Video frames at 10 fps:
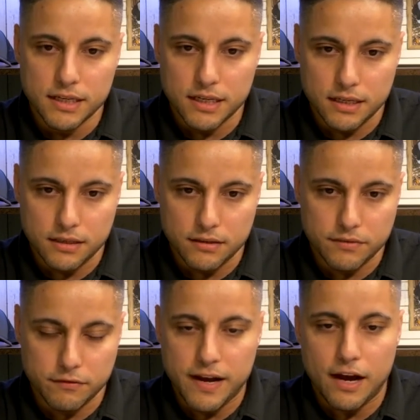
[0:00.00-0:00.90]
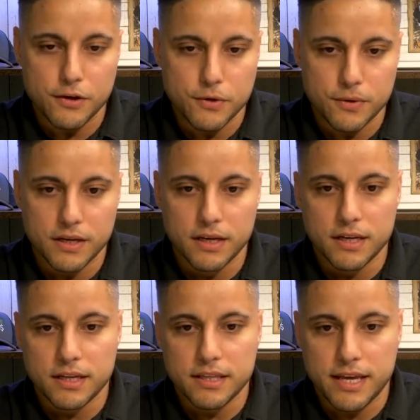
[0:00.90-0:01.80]
of the value
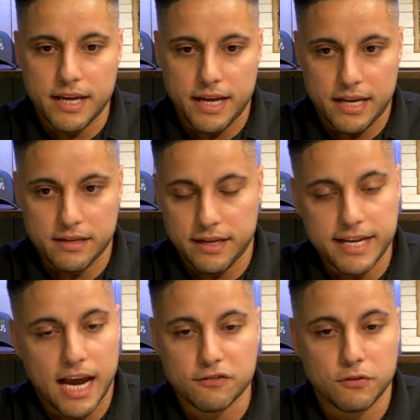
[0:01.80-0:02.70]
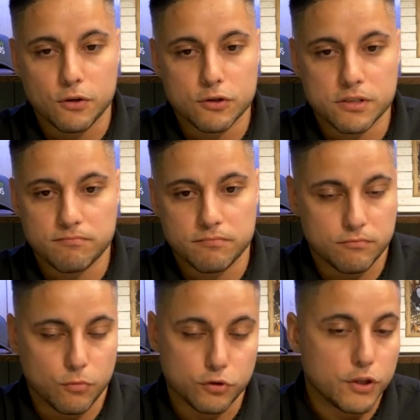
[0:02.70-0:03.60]
and it cash flows,
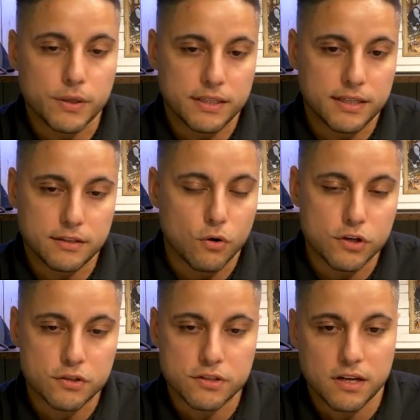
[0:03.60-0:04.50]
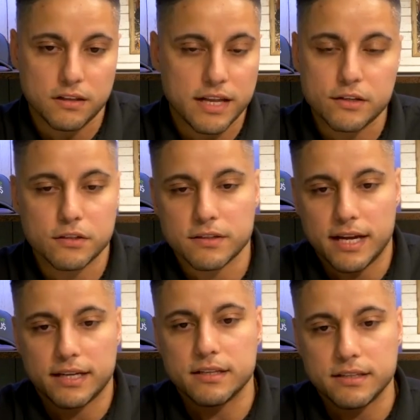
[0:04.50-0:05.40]
we'll do it. As long as there's a lender that
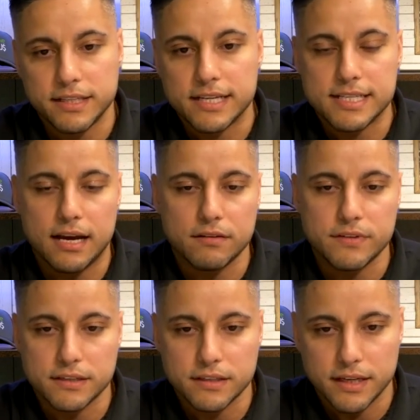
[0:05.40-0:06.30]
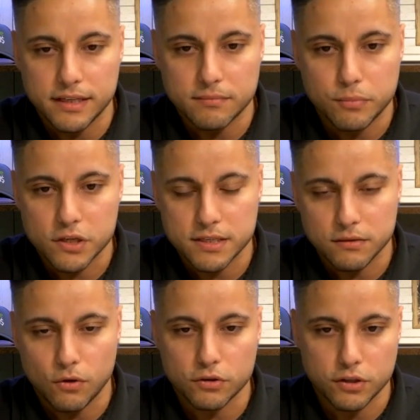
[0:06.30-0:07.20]
can get us out of it and put us in a
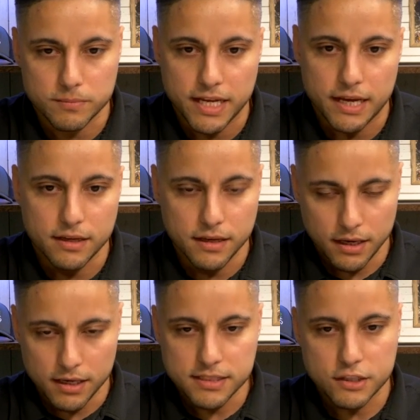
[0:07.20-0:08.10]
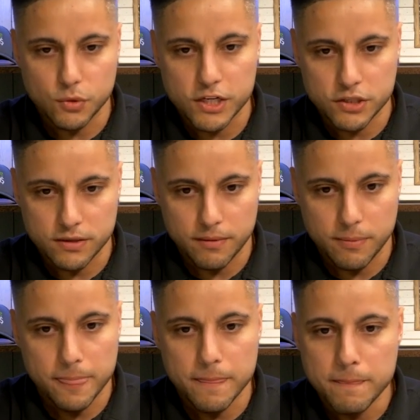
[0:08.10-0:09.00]
long-term debt situation, then
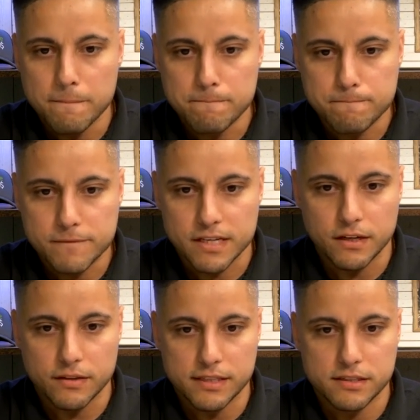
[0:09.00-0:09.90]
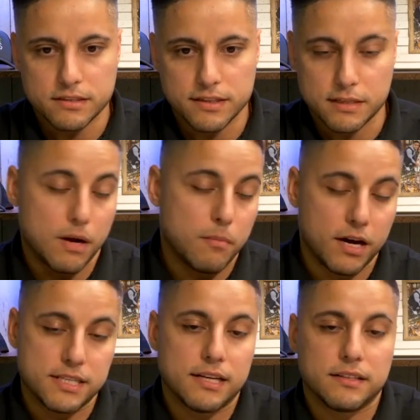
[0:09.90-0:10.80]
that's my mindset. At